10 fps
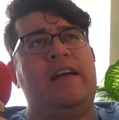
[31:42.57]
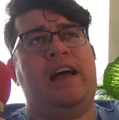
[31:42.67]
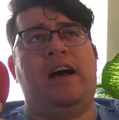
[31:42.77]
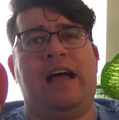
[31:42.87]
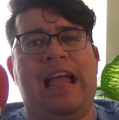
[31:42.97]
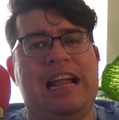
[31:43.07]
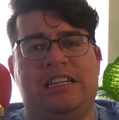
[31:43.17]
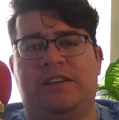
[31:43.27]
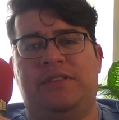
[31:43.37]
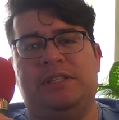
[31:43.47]
uh,
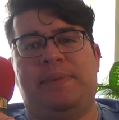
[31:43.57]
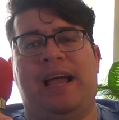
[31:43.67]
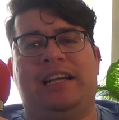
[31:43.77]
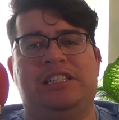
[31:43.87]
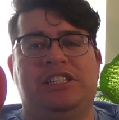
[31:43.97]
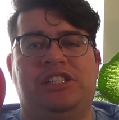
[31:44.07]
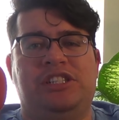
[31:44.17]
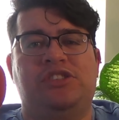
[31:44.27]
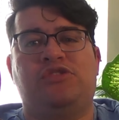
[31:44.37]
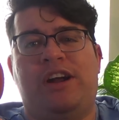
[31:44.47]
eight of these packages
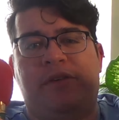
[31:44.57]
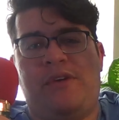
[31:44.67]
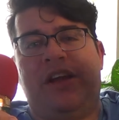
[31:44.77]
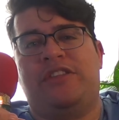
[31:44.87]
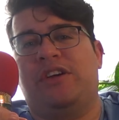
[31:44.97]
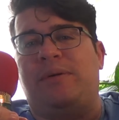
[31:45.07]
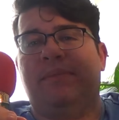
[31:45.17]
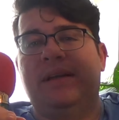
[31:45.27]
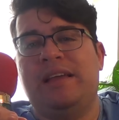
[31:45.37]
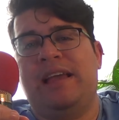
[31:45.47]
and try to rank them.
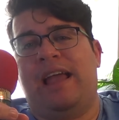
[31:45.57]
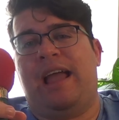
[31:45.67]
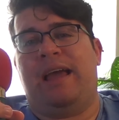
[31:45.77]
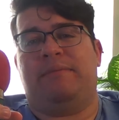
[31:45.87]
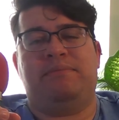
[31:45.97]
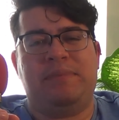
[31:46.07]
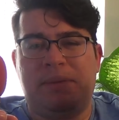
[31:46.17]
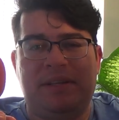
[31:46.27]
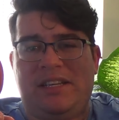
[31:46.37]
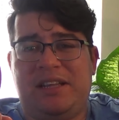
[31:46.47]
And
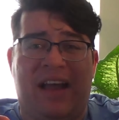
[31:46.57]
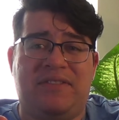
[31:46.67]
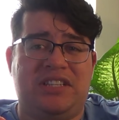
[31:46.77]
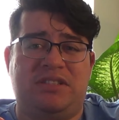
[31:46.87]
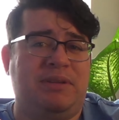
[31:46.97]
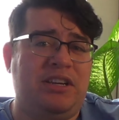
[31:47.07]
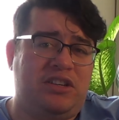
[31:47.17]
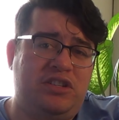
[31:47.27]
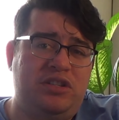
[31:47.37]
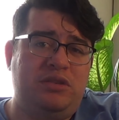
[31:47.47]
maybe they can have this be a
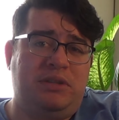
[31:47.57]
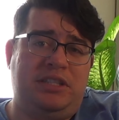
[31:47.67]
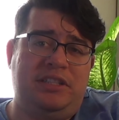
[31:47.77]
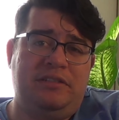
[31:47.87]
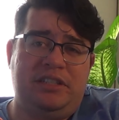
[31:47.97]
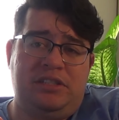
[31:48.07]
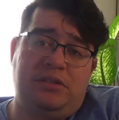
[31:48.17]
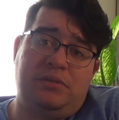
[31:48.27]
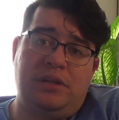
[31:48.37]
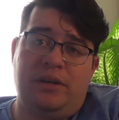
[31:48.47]
continuous series.
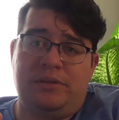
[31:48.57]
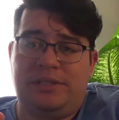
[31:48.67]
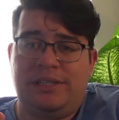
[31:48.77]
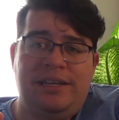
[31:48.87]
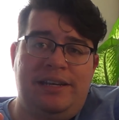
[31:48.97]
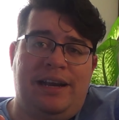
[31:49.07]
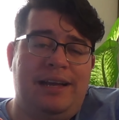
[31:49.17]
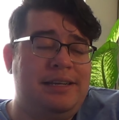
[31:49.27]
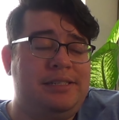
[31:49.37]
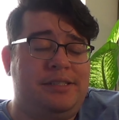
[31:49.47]
Who knows? I
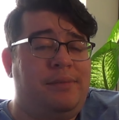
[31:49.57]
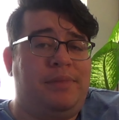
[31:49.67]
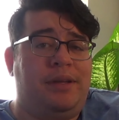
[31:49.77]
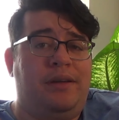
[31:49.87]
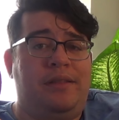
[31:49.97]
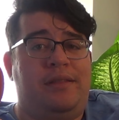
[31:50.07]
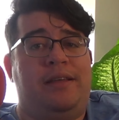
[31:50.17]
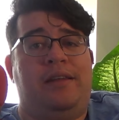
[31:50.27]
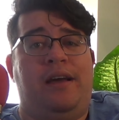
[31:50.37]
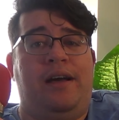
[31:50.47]
need something other
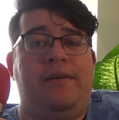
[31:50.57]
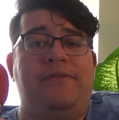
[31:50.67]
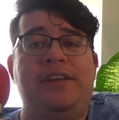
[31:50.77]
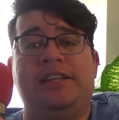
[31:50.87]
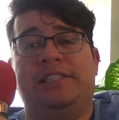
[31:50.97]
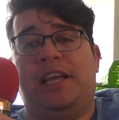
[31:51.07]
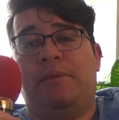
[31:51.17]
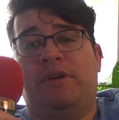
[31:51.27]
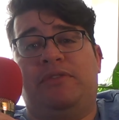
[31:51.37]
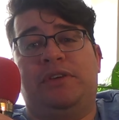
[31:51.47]
than uh, fitness
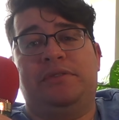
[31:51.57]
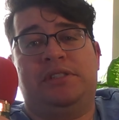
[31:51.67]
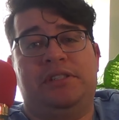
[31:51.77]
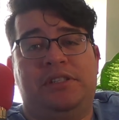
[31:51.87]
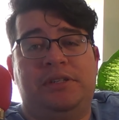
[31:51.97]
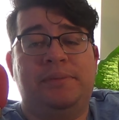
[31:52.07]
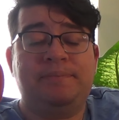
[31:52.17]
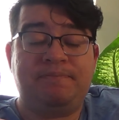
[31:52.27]
game reviews to do.